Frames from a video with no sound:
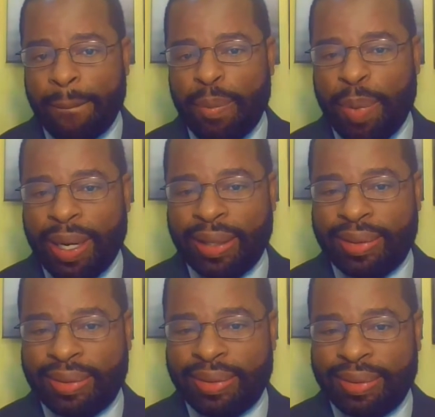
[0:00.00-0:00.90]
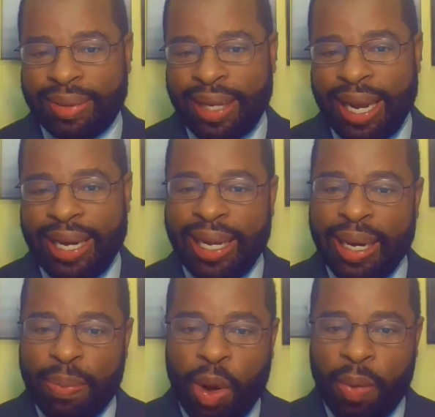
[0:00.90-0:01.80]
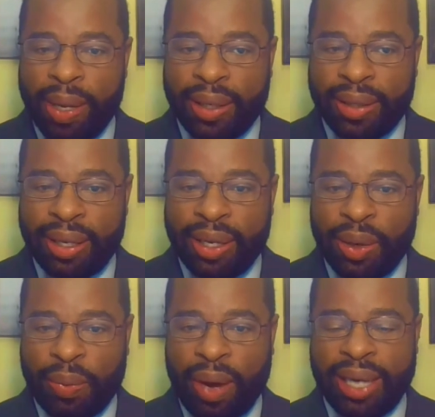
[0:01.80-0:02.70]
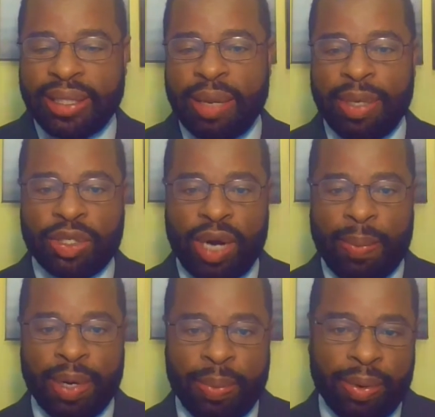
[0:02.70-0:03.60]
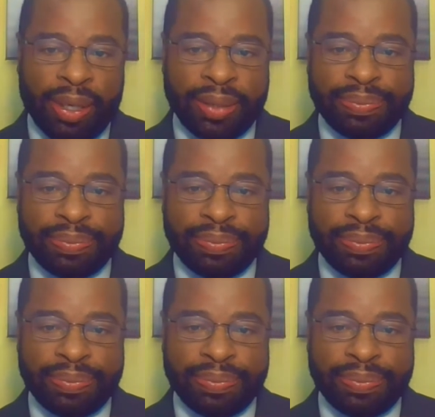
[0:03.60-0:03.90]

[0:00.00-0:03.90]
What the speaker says: but at any moment, your rights can be trampled upon.